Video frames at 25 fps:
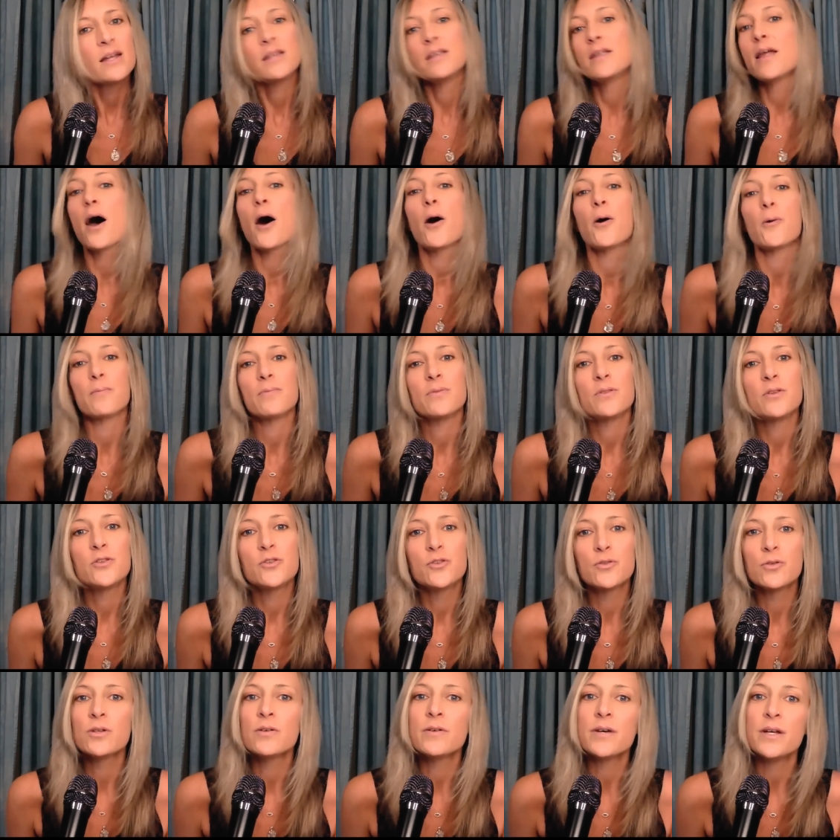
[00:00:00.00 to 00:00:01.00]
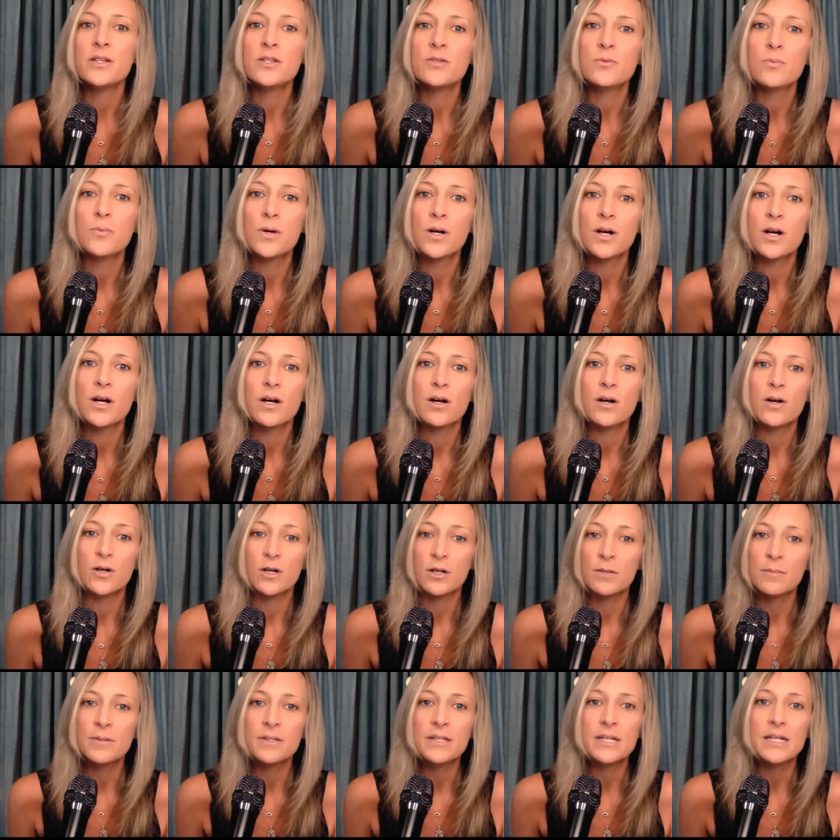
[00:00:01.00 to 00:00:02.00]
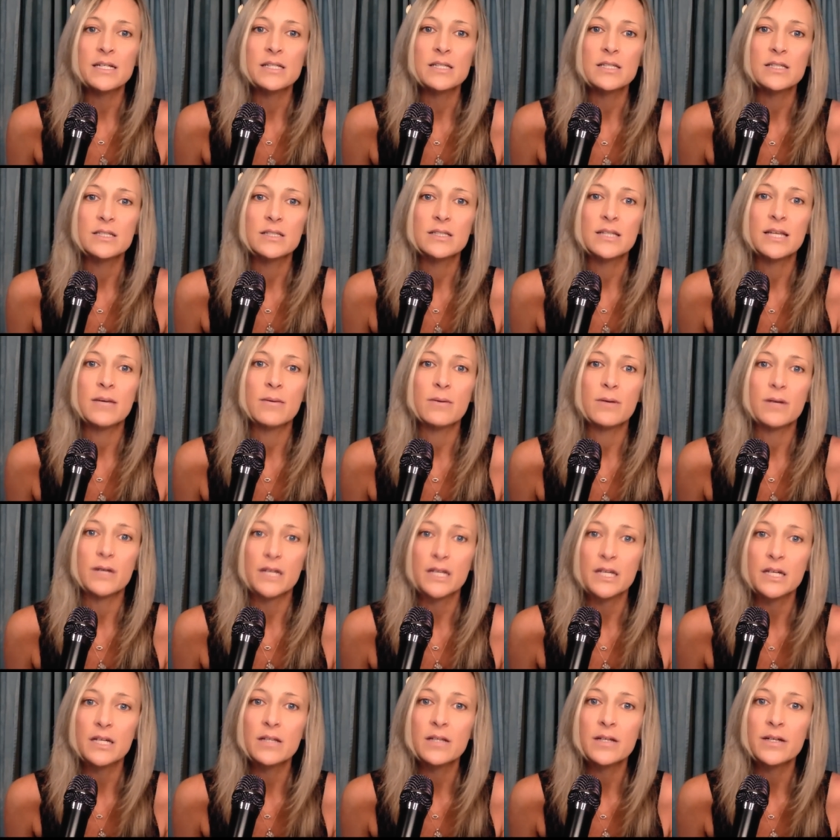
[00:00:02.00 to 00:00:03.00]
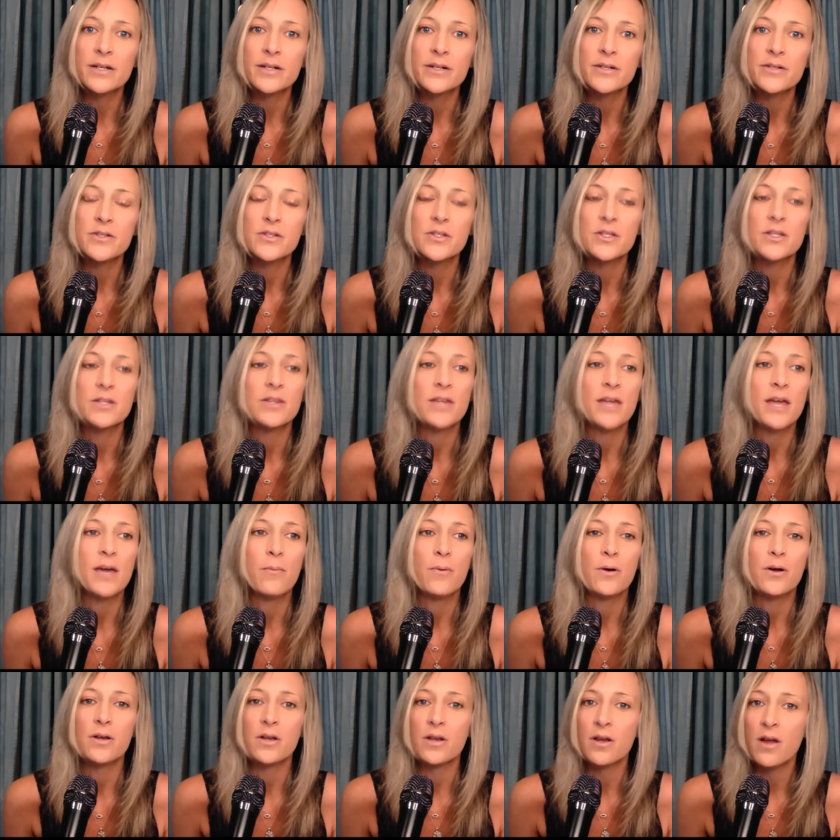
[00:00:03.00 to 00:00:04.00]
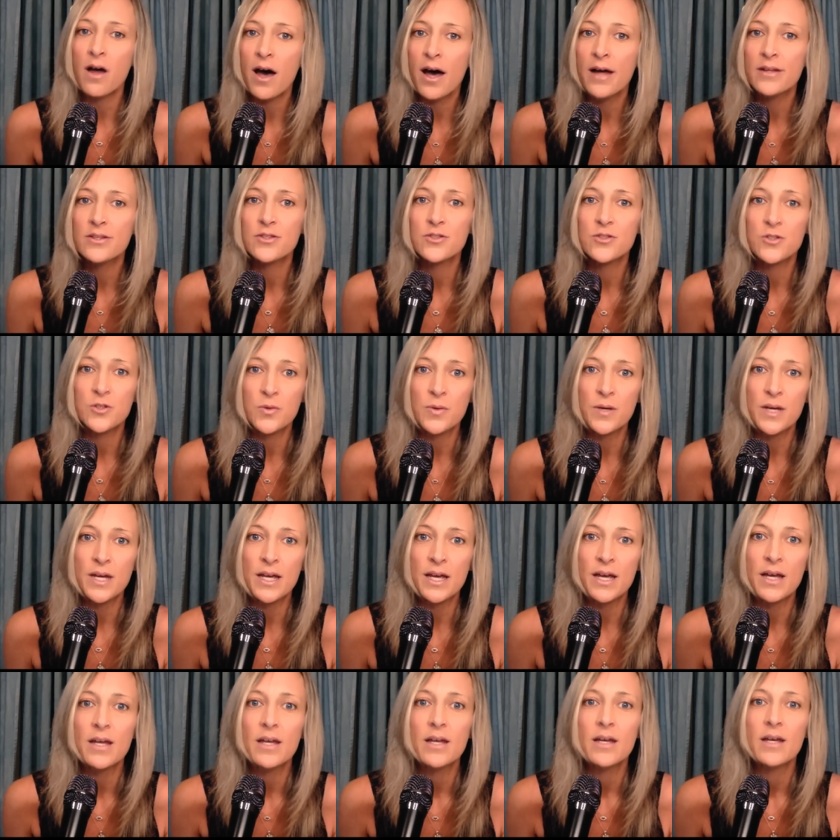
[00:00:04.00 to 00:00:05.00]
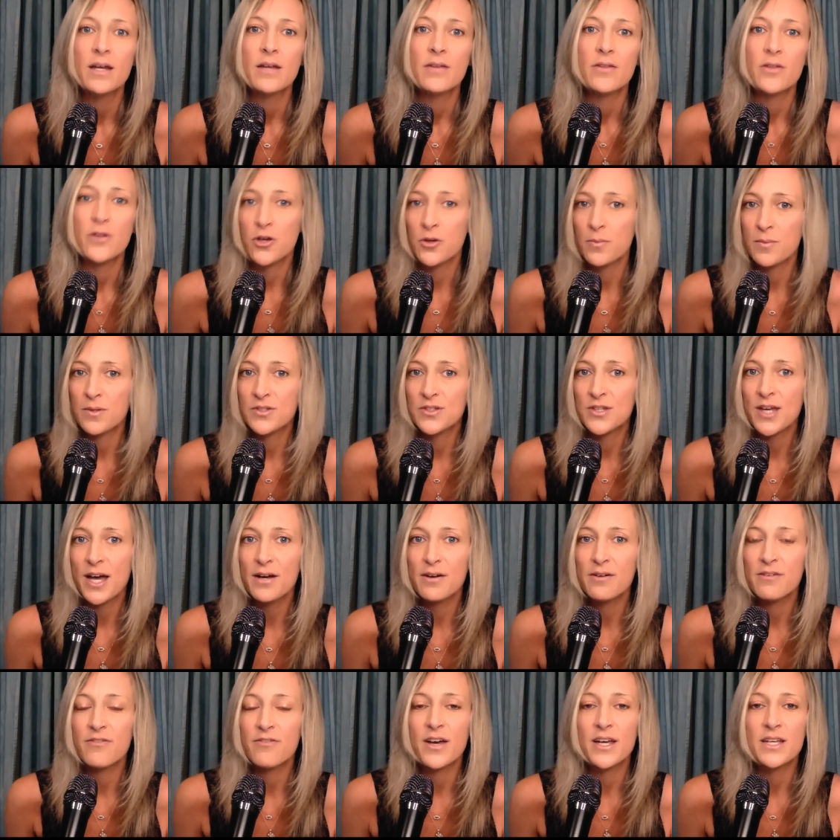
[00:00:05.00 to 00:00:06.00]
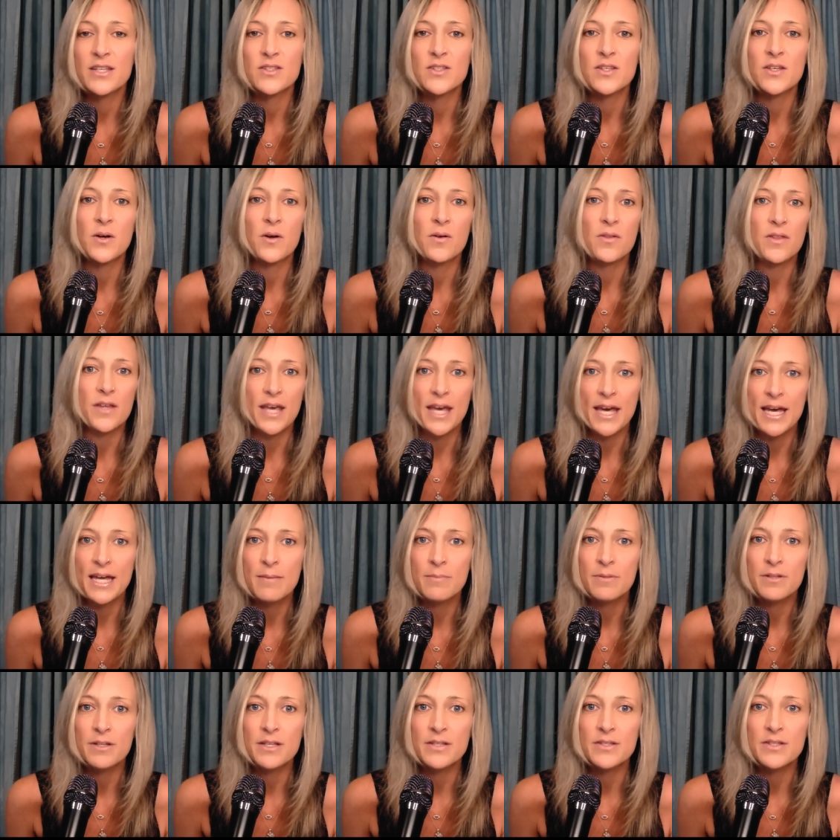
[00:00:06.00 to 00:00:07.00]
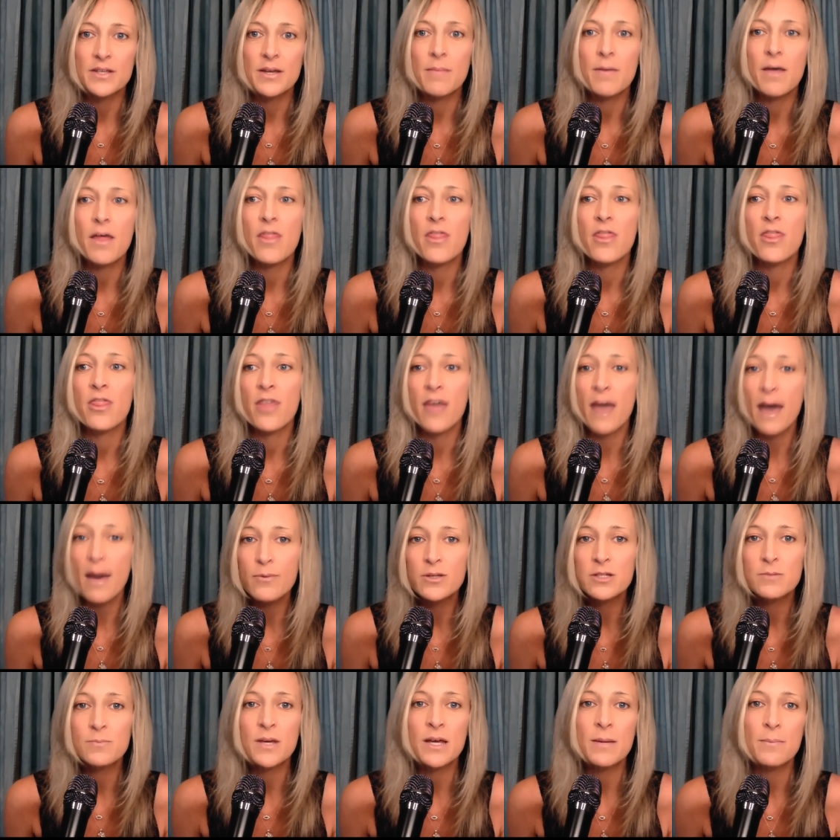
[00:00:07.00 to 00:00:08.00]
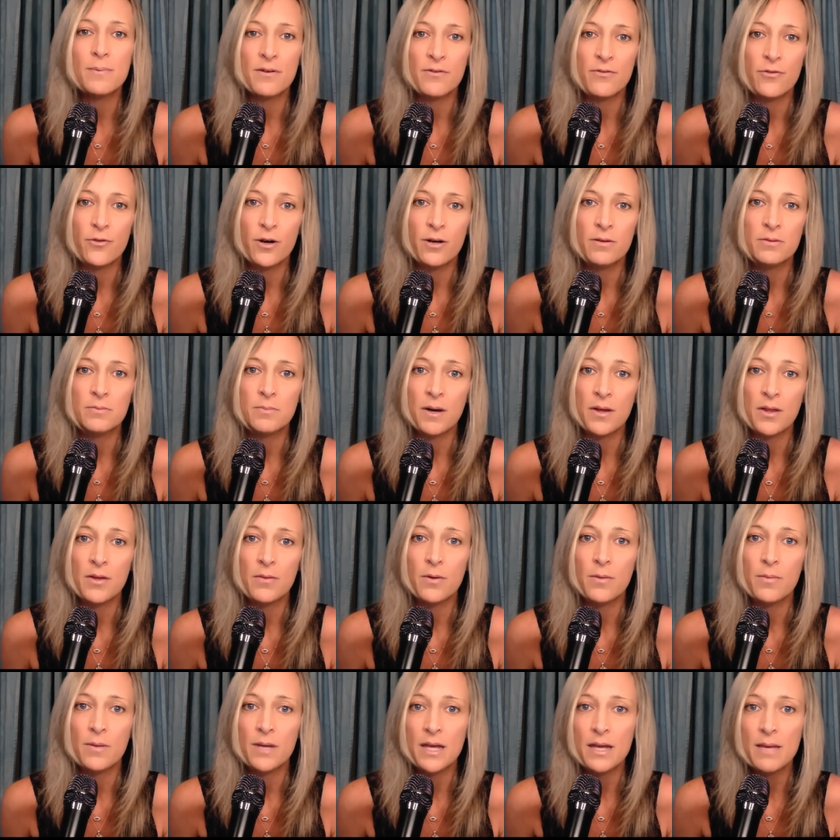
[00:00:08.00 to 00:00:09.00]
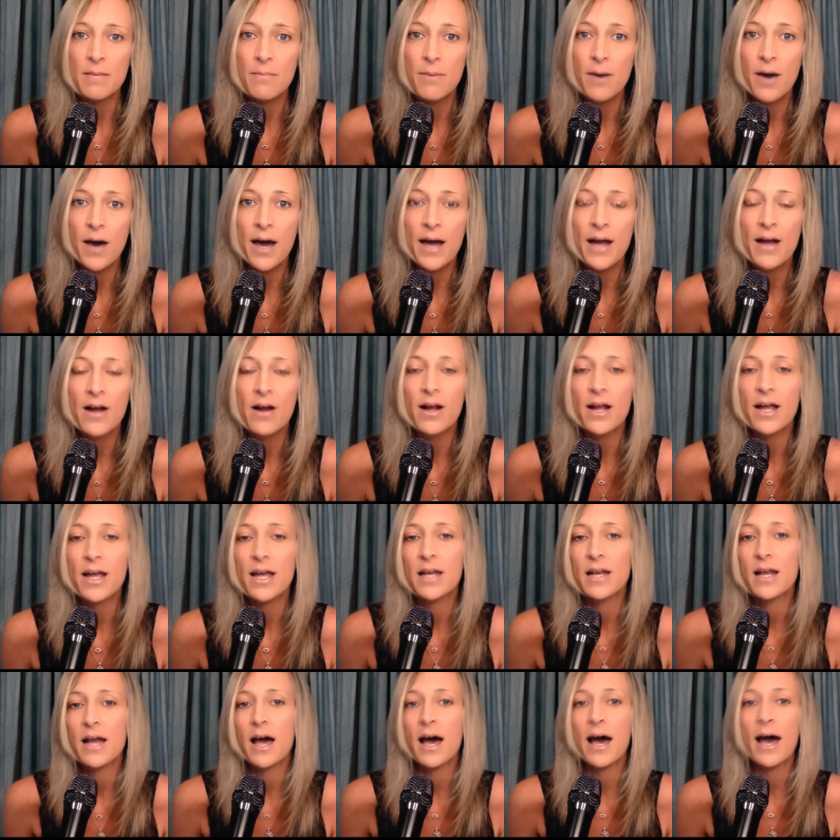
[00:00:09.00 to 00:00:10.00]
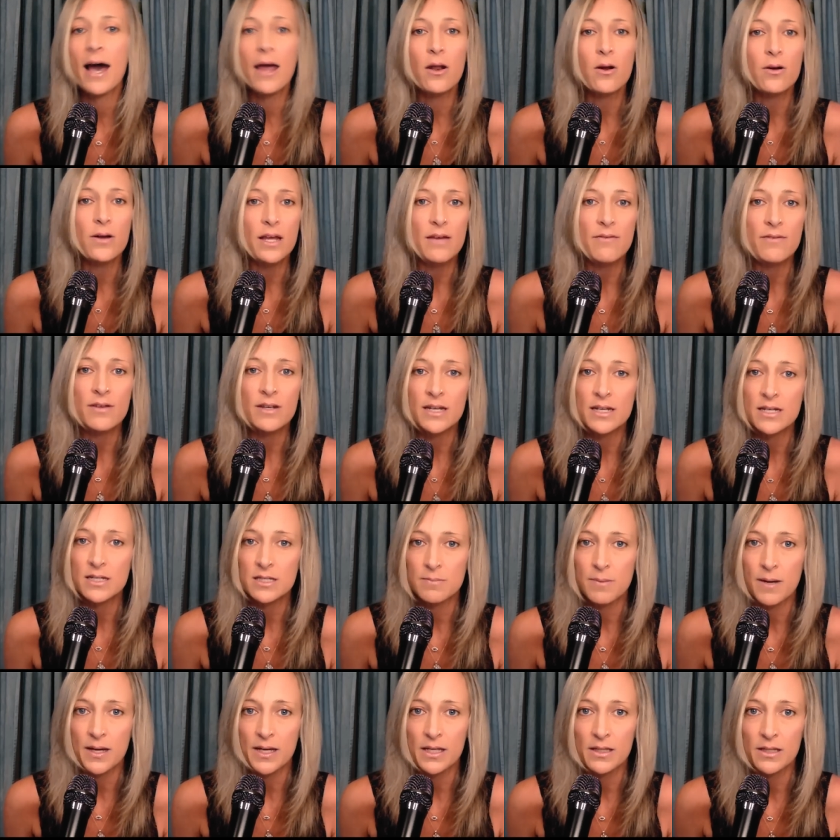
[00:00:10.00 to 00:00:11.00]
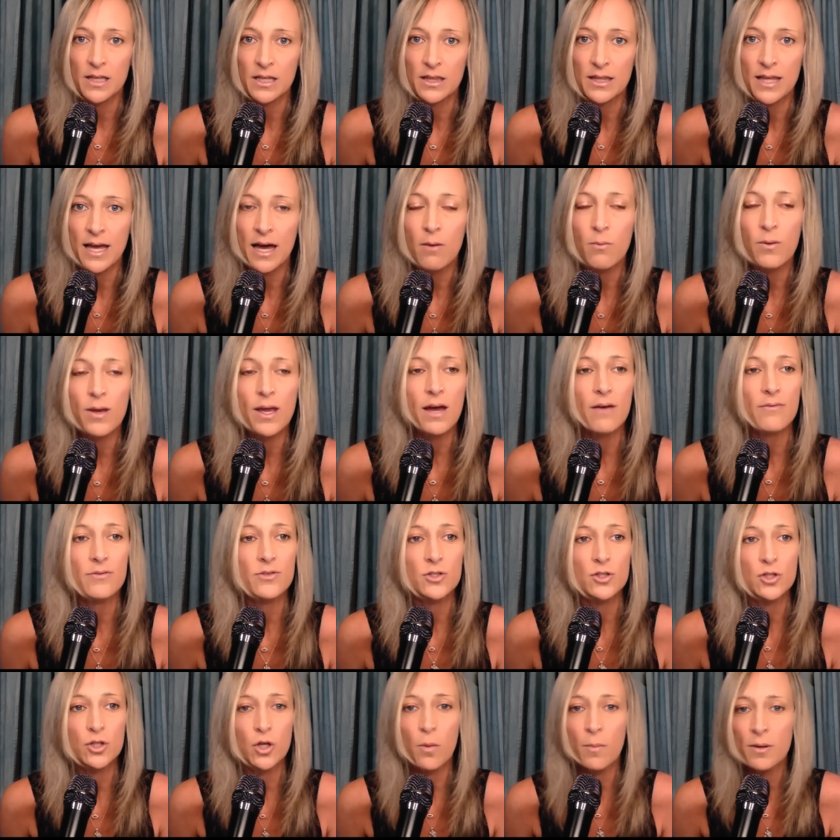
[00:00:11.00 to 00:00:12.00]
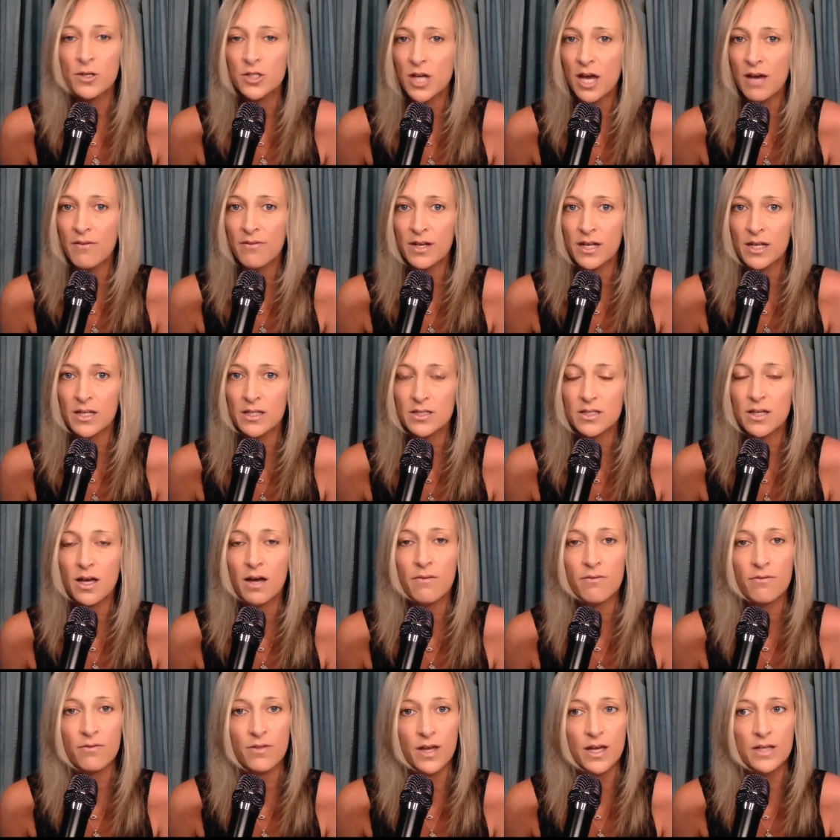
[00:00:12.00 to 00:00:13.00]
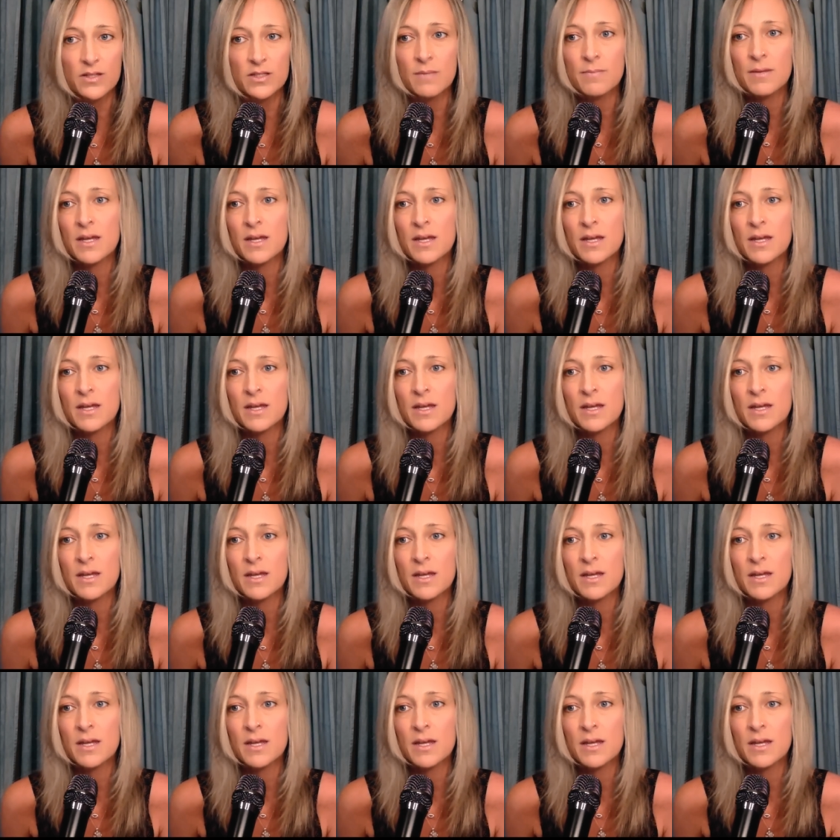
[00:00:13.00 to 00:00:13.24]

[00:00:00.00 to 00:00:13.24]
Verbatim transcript: No, the Druids were herbalists, they were healers, they were not doing the human sacrificing or the cannibalism that was being performed by the Roman Empire. And I don't even need to speculate that. We have so much evidence of this.